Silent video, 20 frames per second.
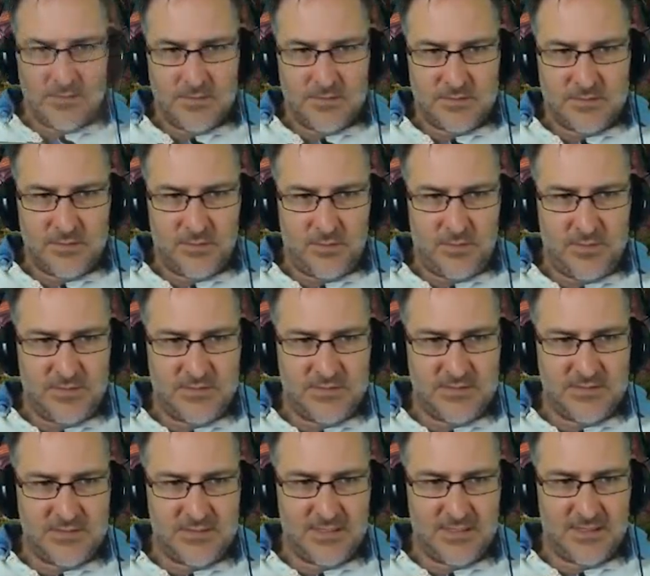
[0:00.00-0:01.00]
So is
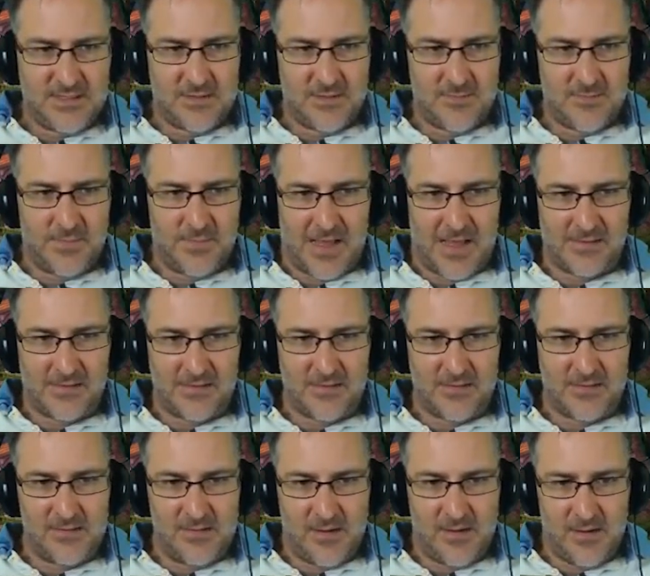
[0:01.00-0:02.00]
this like the
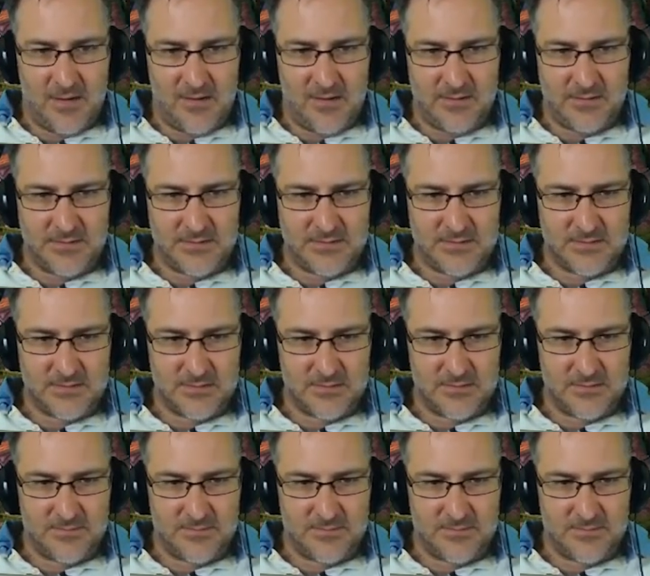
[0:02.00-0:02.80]
Paladin Halls?